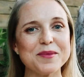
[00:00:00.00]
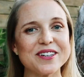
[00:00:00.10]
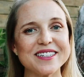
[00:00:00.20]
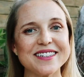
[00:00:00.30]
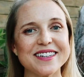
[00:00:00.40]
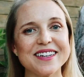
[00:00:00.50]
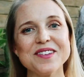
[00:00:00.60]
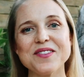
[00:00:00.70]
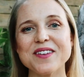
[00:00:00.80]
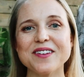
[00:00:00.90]
Kristin.
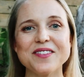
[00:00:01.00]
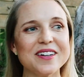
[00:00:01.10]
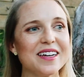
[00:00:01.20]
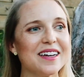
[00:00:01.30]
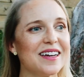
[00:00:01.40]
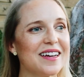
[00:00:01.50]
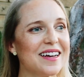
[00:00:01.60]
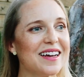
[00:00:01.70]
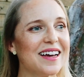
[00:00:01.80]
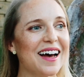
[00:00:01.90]
Feel free.
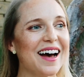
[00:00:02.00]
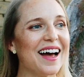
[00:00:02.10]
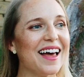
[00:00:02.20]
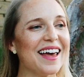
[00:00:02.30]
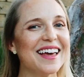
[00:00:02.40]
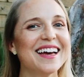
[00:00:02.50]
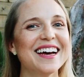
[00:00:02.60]
Hi.